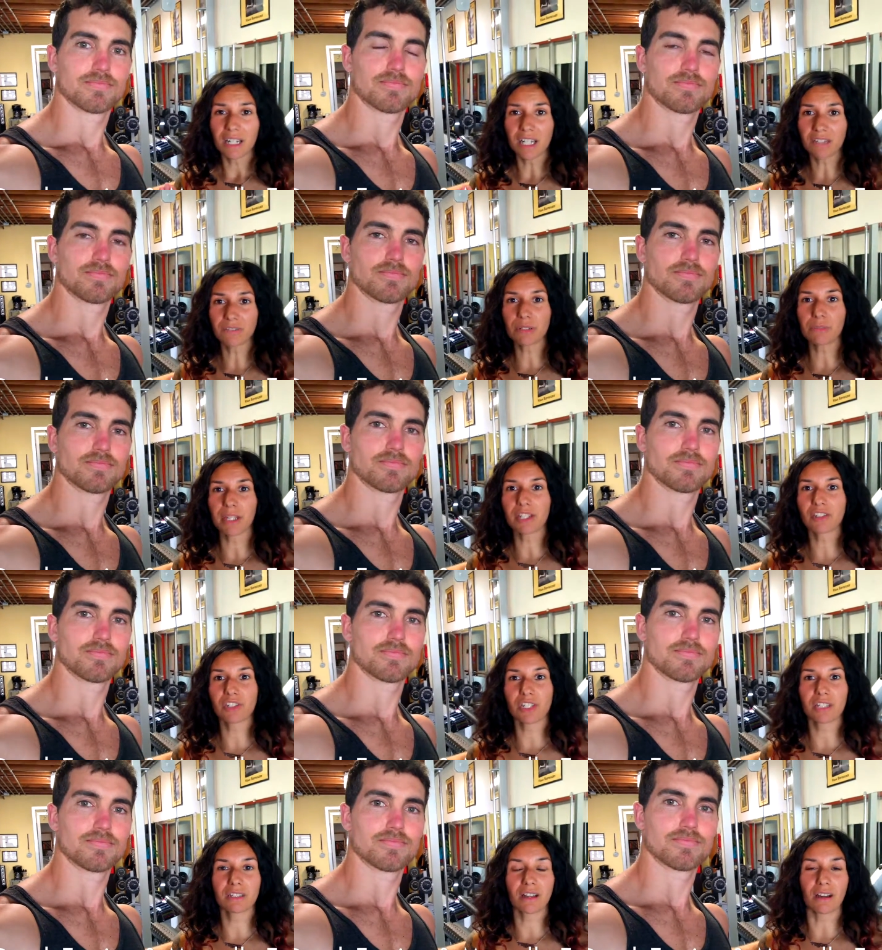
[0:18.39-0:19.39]

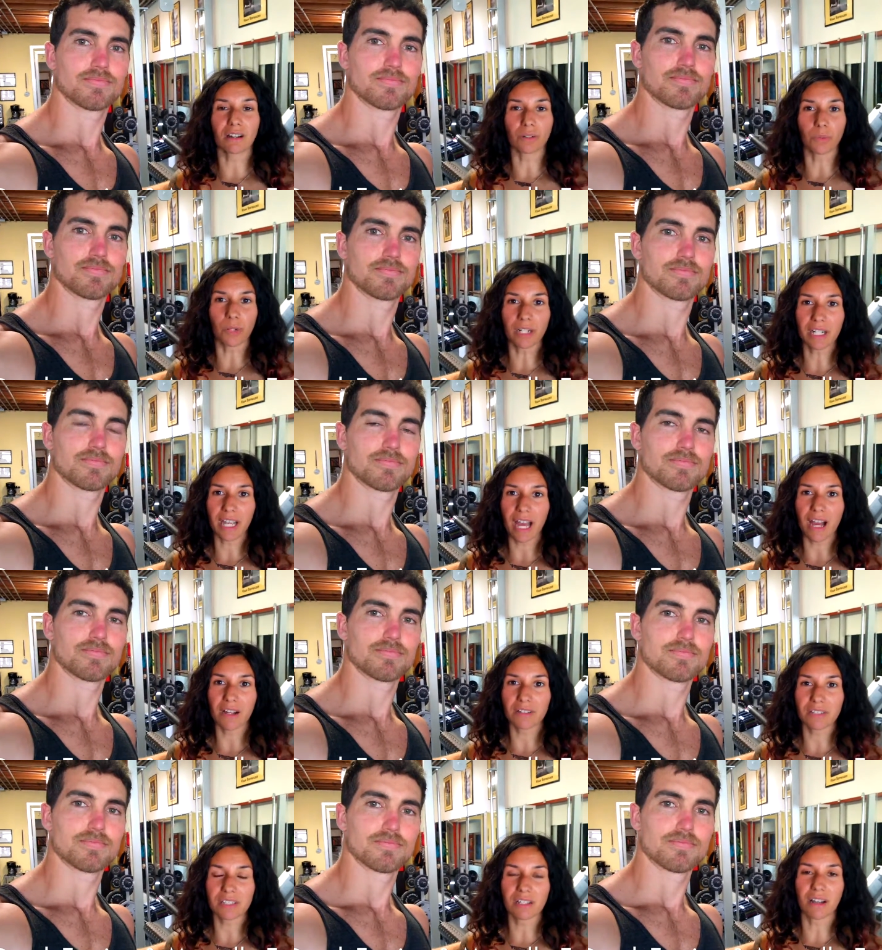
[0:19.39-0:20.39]
Speaker 1: information on
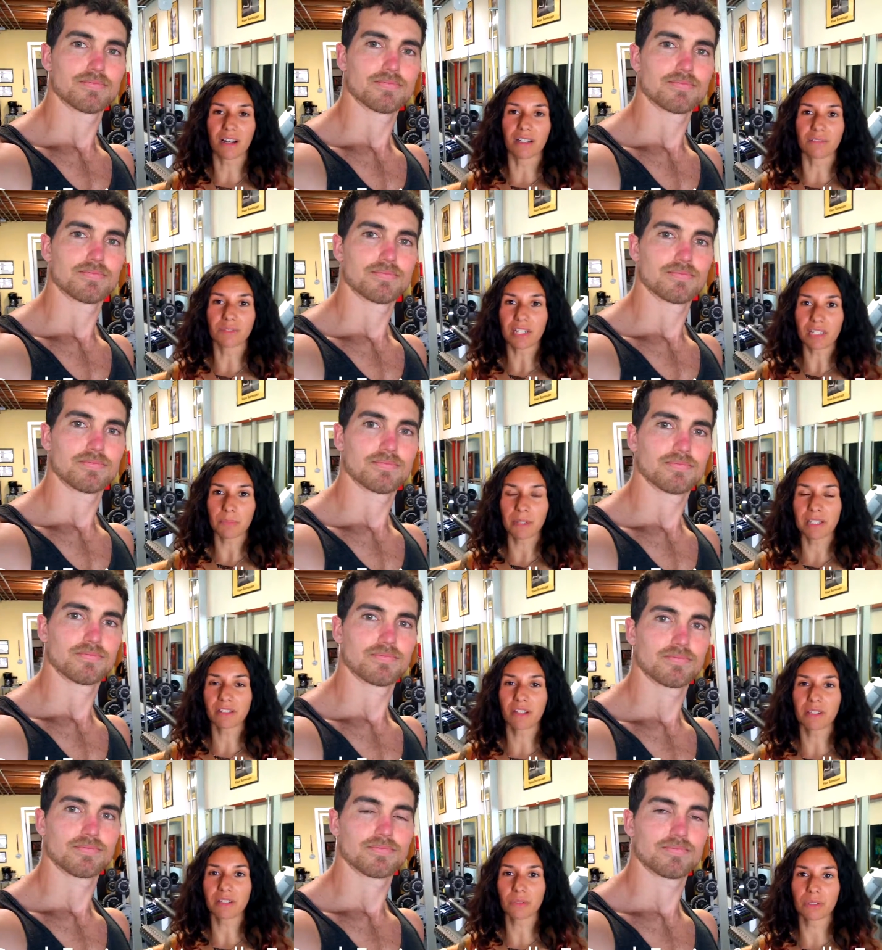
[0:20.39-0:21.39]
workouts, on recipes,
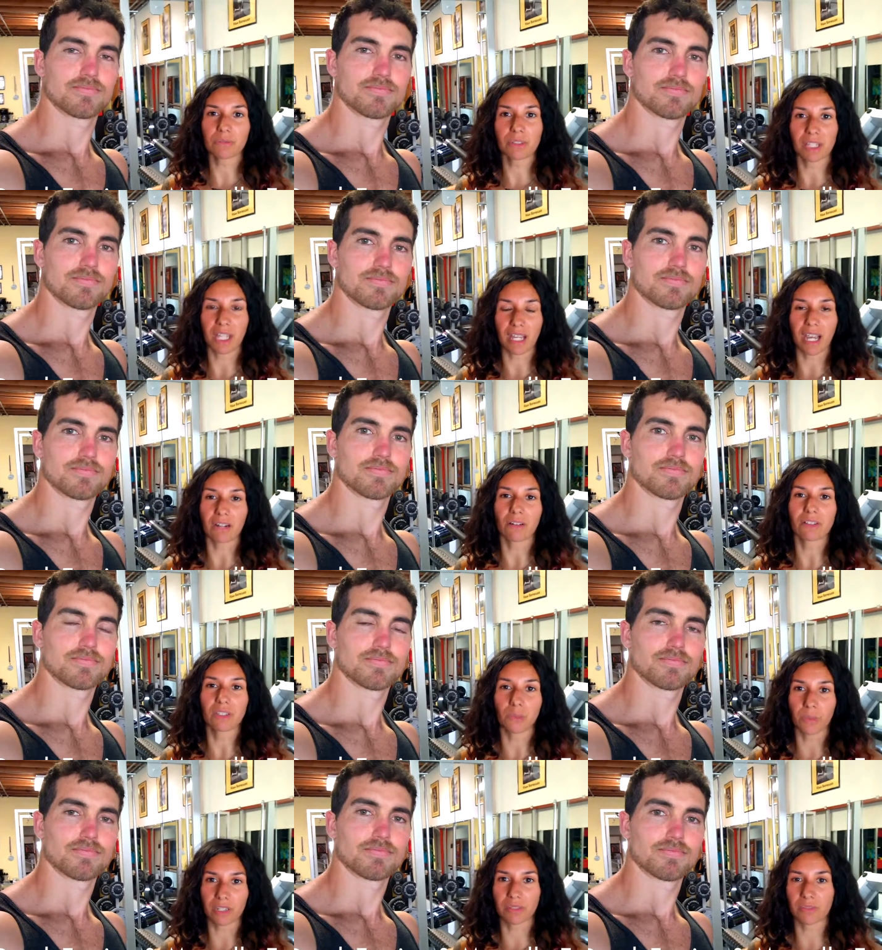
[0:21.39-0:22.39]
all that sort of thing, and
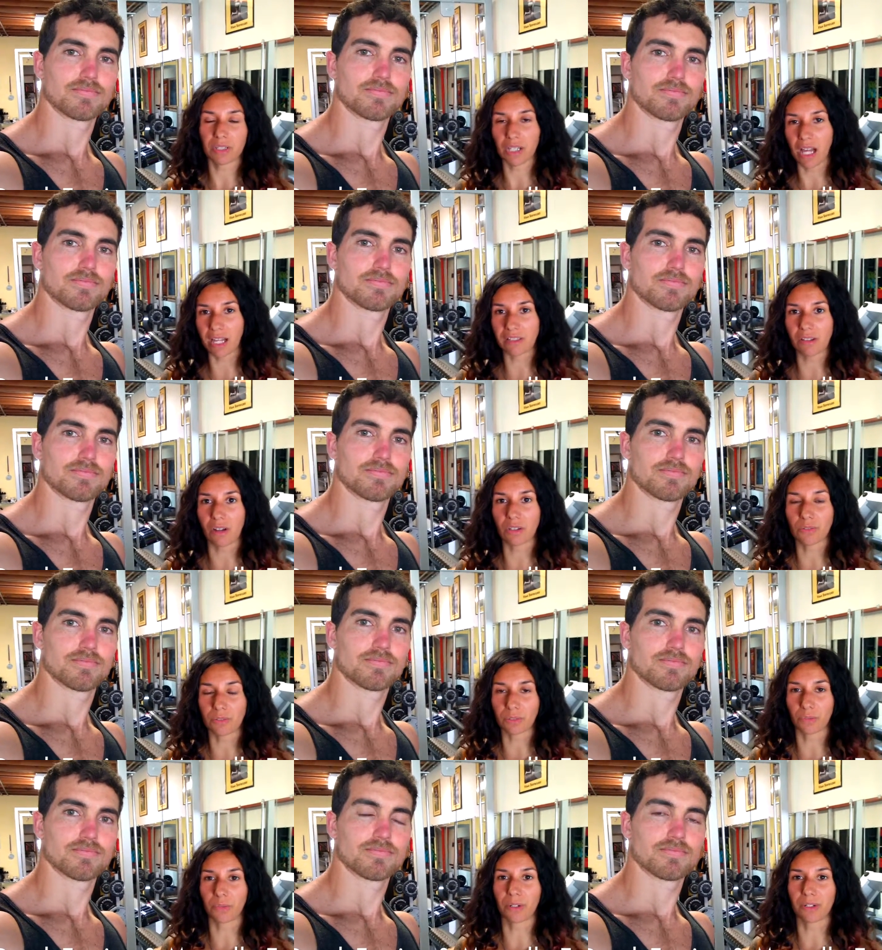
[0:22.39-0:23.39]
also works with clients all
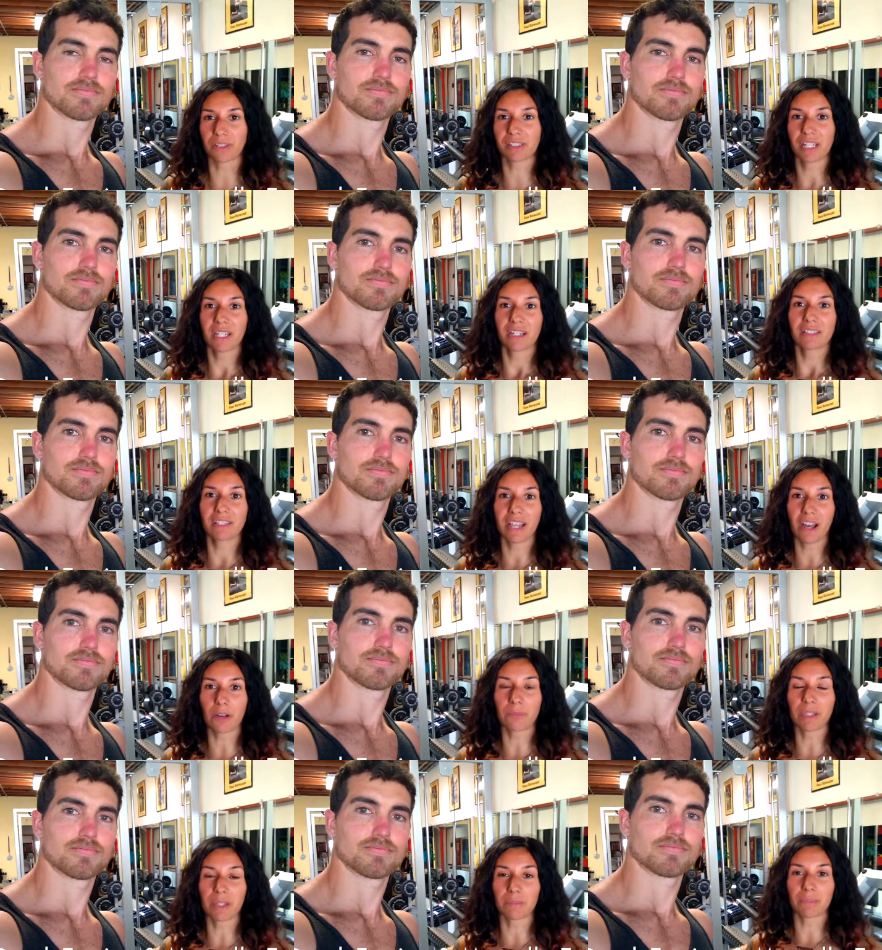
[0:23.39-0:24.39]
over the world to
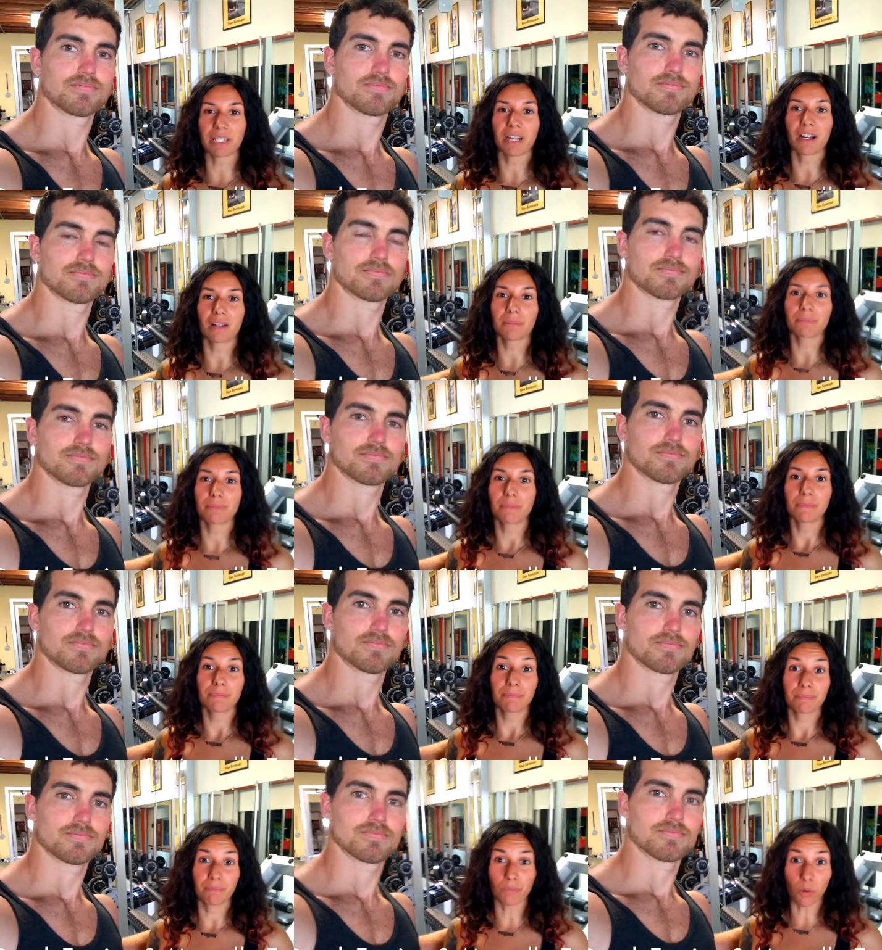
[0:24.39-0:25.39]
help them become
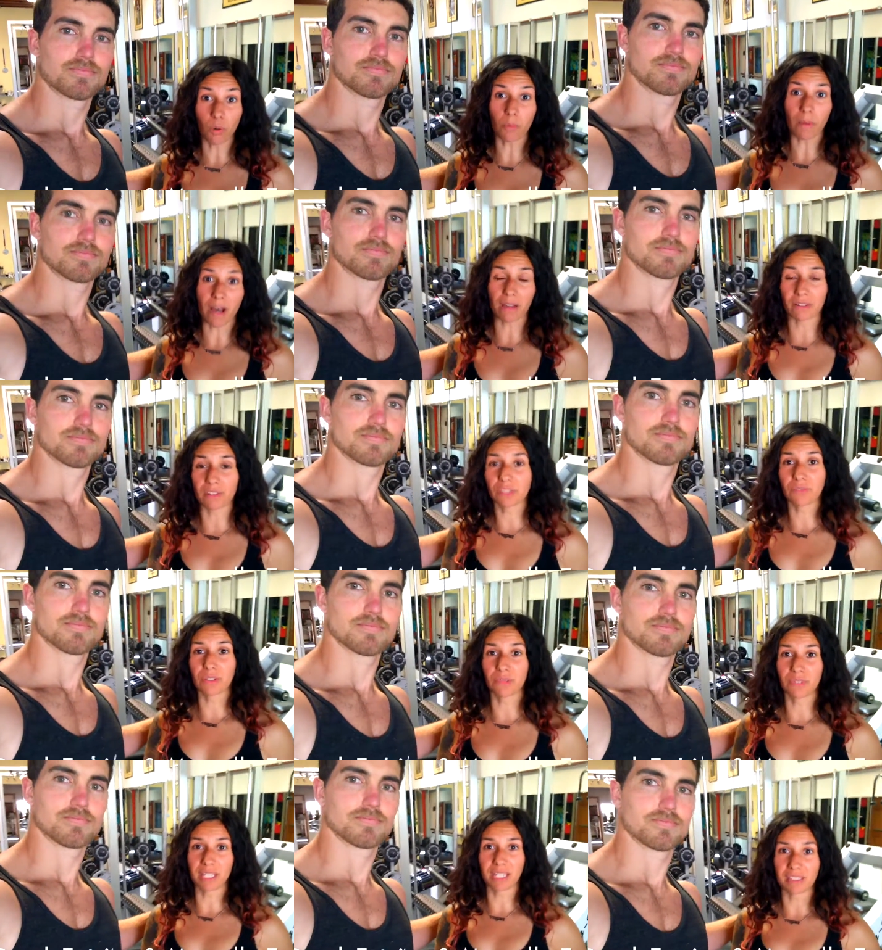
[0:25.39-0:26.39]
role models for
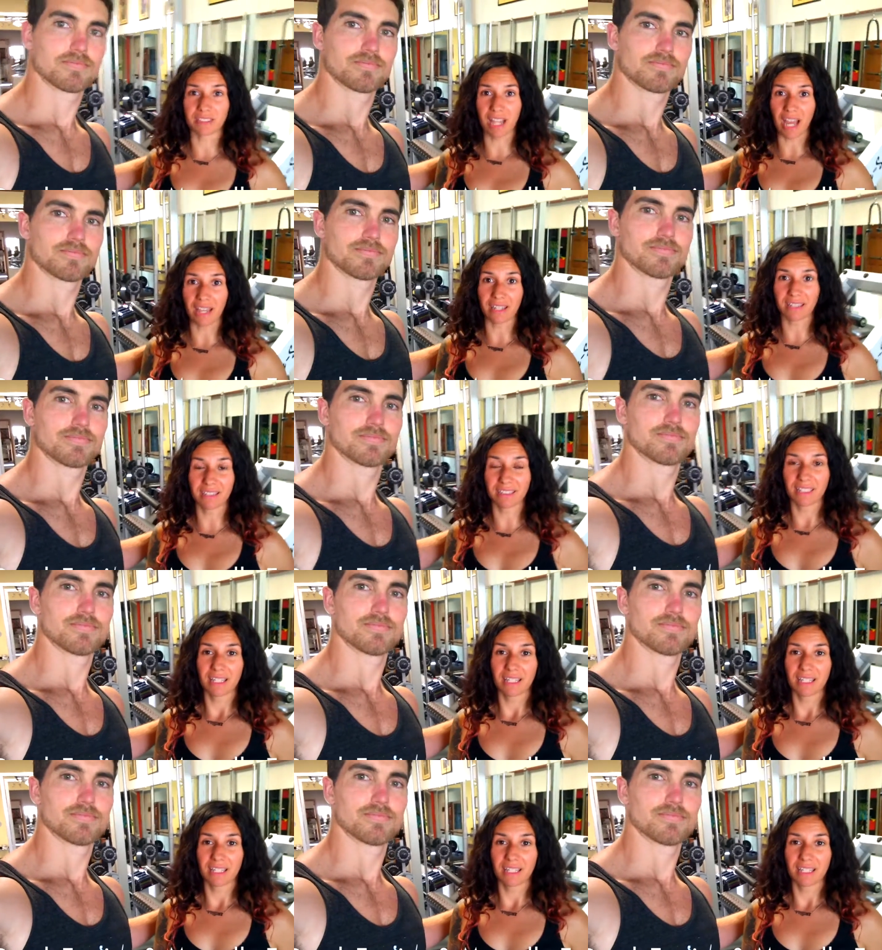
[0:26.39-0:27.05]
the vegan diet.